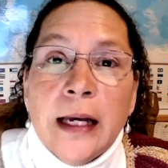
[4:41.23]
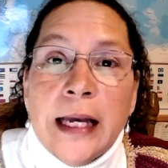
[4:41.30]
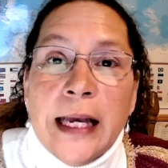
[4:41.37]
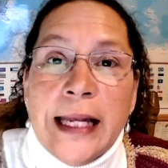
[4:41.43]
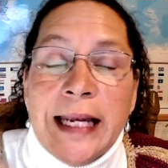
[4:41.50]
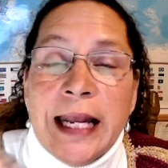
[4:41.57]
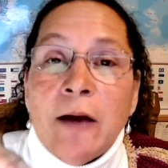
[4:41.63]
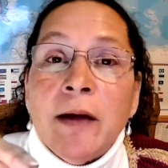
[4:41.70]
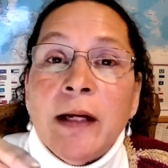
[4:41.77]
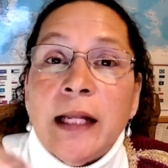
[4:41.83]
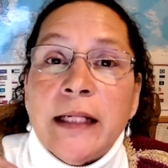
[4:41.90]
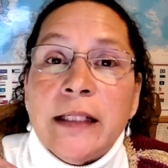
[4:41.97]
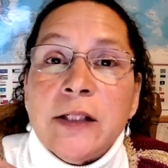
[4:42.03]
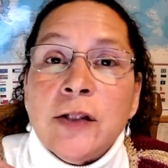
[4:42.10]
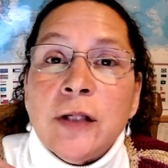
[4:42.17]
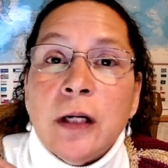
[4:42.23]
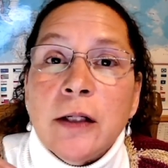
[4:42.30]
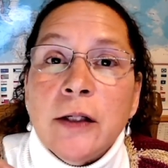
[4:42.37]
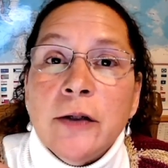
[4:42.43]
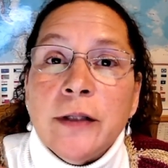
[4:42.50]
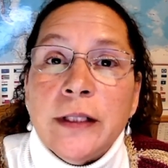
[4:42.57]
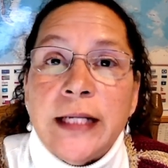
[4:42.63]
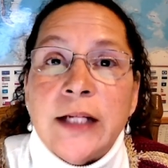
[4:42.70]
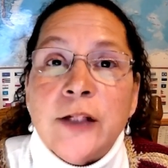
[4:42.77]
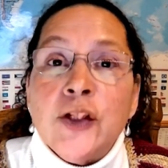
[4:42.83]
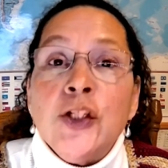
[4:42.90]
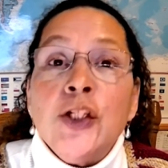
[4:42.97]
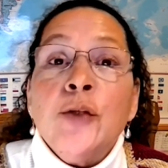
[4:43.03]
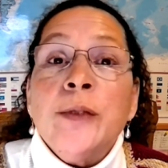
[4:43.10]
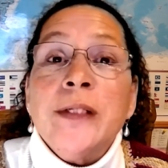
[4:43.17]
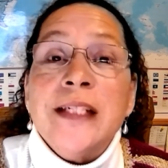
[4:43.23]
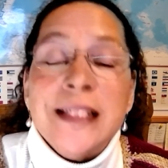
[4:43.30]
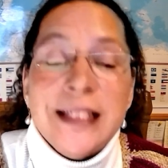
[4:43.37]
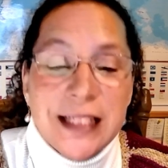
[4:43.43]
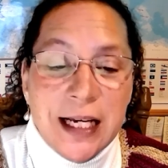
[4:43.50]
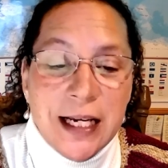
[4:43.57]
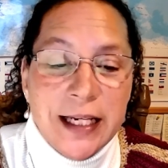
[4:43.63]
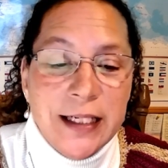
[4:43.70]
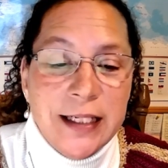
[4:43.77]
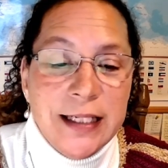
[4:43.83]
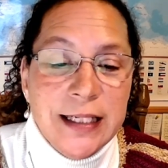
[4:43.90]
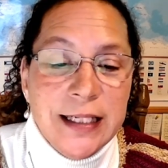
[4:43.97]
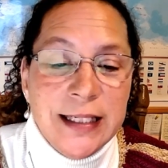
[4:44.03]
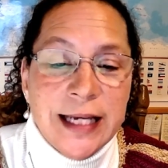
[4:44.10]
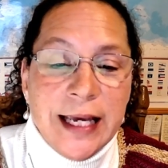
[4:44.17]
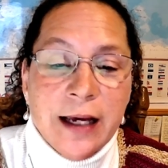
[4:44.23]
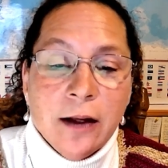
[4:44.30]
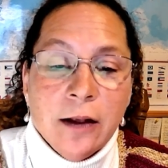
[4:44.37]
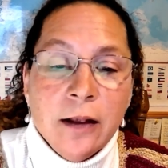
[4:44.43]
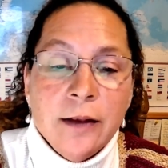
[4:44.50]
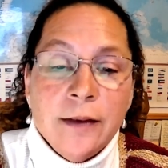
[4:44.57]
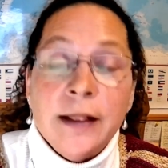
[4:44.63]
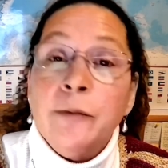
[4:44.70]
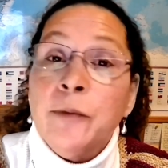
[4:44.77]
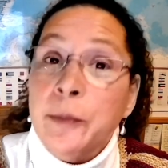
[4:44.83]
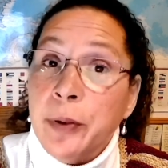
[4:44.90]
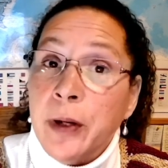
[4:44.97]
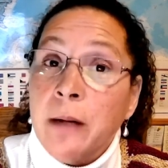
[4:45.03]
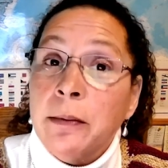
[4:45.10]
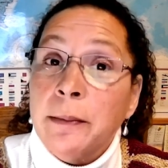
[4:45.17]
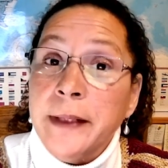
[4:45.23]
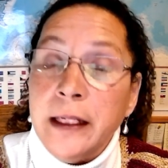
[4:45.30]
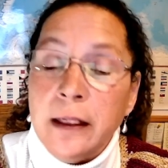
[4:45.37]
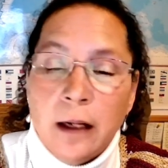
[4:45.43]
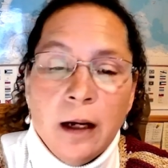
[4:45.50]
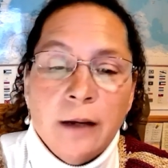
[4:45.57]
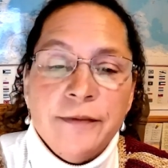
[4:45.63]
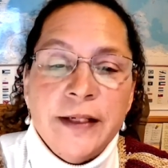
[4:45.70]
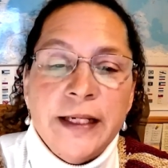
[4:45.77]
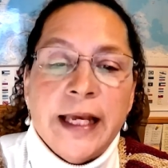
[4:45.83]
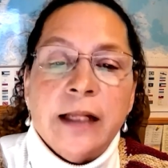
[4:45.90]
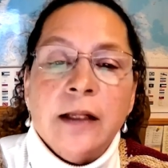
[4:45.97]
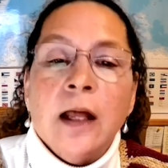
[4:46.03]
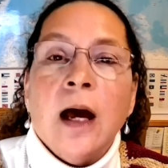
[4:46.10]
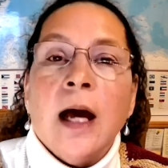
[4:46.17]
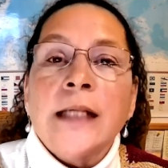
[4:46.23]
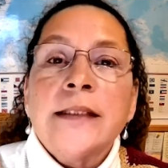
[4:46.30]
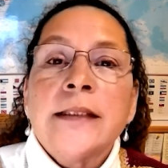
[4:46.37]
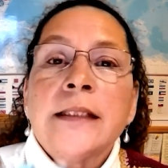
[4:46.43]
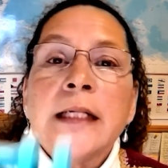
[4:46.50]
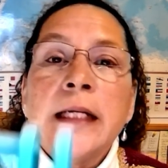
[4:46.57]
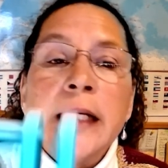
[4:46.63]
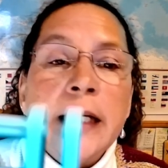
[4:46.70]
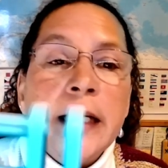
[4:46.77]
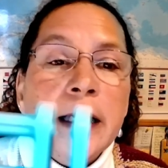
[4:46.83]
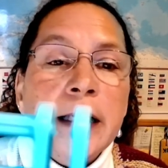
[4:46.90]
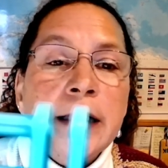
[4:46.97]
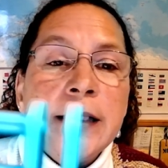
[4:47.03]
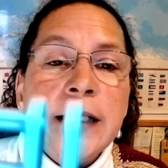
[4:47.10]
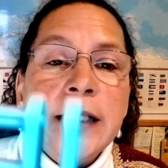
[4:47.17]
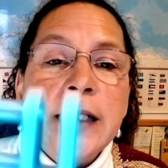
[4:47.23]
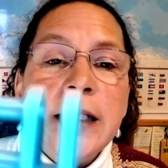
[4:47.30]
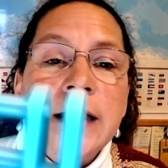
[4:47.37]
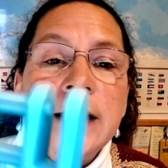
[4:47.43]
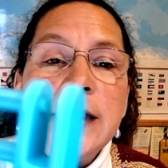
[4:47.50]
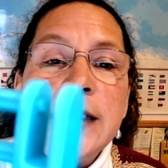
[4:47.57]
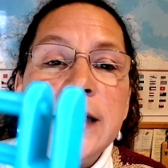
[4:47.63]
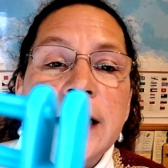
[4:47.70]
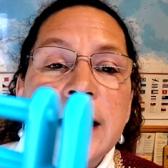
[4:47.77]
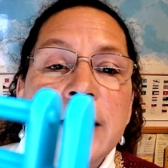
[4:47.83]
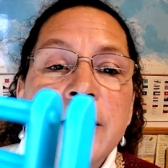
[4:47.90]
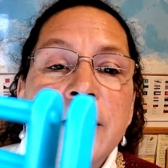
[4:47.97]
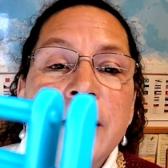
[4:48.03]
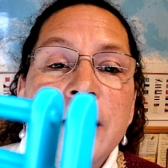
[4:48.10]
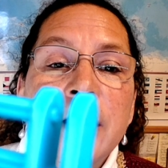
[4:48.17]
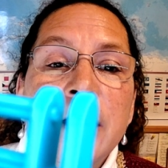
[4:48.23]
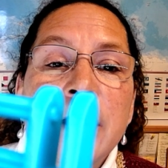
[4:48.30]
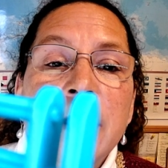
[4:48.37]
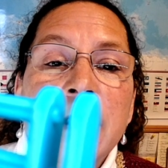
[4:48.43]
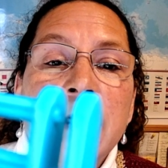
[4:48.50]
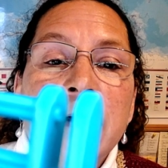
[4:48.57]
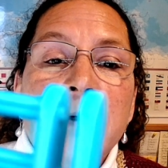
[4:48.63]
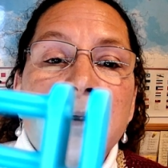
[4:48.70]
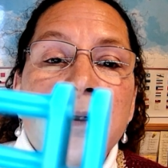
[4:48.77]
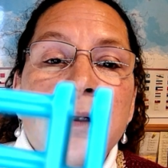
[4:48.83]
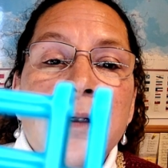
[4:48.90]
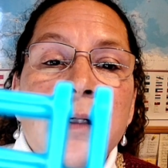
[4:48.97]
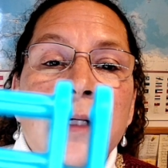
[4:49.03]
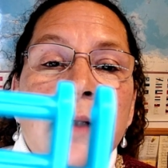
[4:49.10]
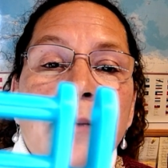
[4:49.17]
And now I'd like to call your attention to a design detail that would probably often get lost. You see these teeth in there, in